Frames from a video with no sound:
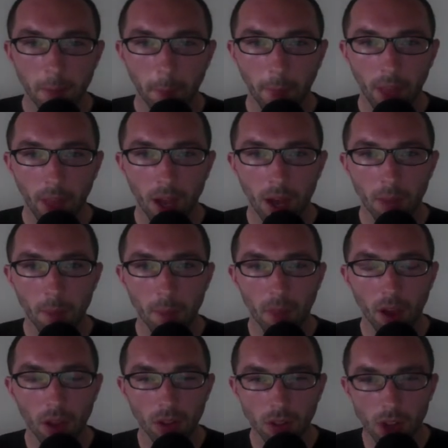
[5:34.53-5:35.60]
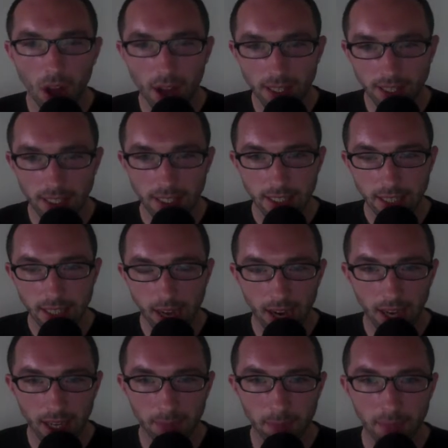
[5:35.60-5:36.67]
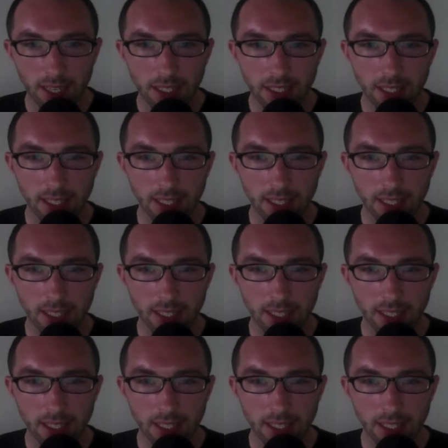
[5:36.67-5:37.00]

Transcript: um, a loss in time means